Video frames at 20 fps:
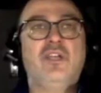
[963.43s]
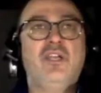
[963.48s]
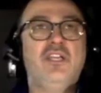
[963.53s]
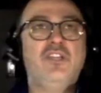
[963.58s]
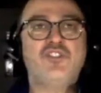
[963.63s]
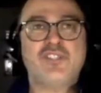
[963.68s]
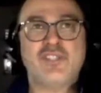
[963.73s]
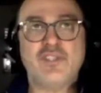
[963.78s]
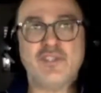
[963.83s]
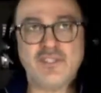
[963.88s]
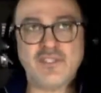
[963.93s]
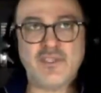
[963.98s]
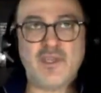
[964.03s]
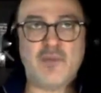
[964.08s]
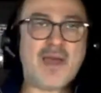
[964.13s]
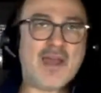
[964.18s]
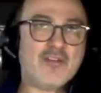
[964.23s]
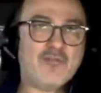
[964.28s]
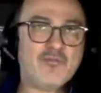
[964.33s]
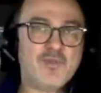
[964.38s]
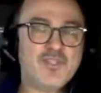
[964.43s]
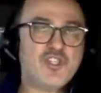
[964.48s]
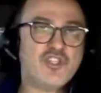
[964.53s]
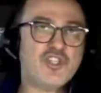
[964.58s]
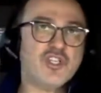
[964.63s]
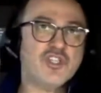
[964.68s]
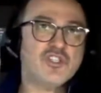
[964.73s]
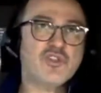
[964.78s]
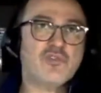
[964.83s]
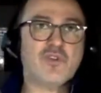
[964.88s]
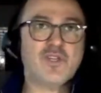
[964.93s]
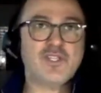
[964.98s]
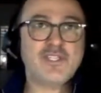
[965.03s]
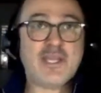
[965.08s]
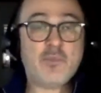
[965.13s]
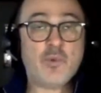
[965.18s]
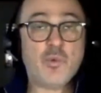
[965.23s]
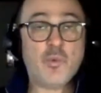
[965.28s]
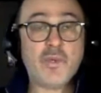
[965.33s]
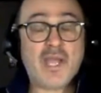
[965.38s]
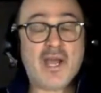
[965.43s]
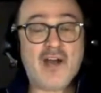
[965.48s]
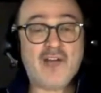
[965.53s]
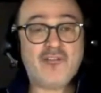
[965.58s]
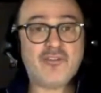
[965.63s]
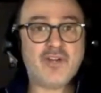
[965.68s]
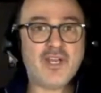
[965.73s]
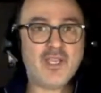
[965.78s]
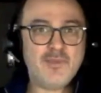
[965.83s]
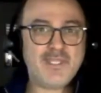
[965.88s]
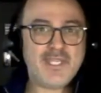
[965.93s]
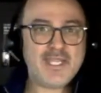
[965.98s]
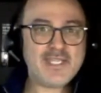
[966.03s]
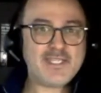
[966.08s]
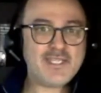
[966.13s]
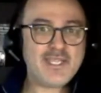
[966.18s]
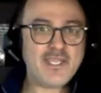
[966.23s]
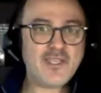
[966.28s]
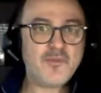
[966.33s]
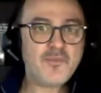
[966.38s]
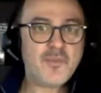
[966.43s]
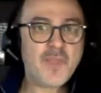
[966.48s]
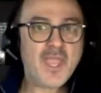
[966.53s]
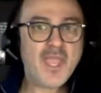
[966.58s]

It's just a matter of positioning. So, for example, we offer A/B testing.